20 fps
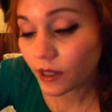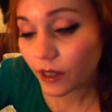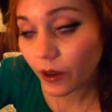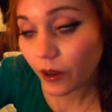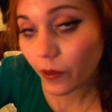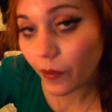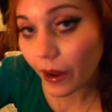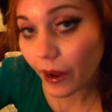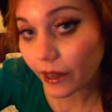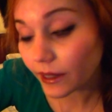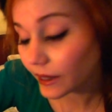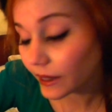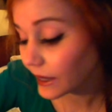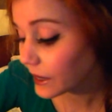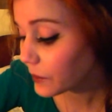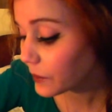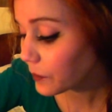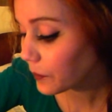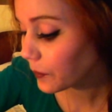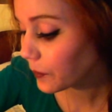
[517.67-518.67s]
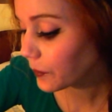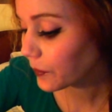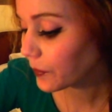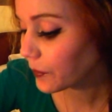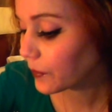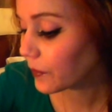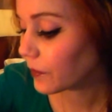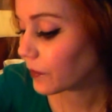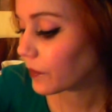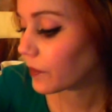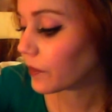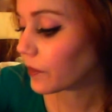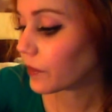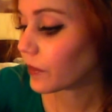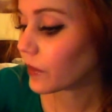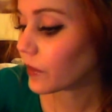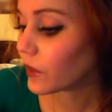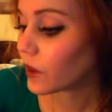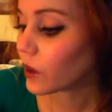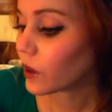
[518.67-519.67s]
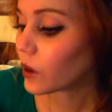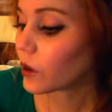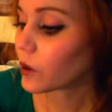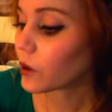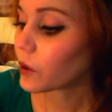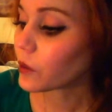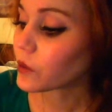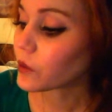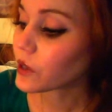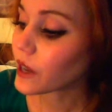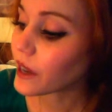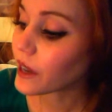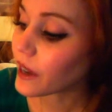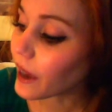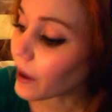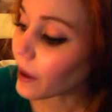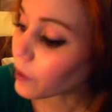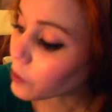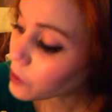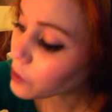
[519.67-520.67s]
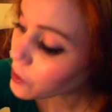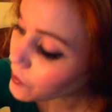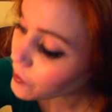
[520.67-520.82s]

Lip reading: correctly, you take out